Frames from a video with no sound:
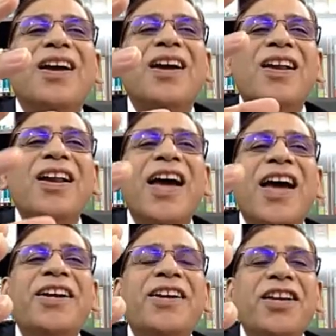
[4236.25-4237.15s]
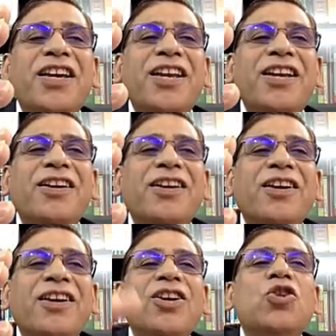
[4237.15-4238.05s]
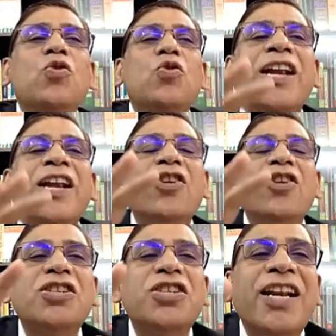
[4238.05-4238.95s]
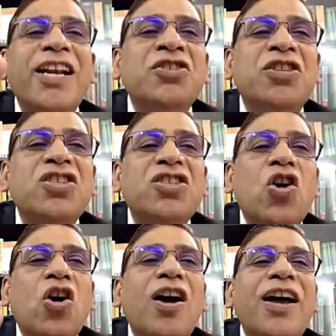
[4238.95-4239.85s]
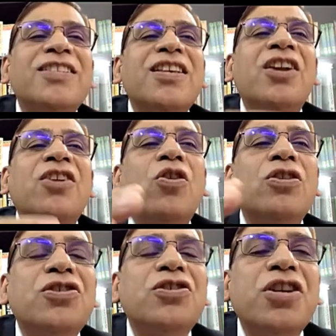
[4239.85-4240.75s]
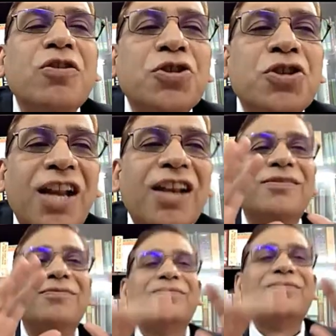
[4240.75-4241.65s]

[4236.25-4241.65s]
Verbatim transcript: Under 19, you cannot challenge this law as unconstitutional.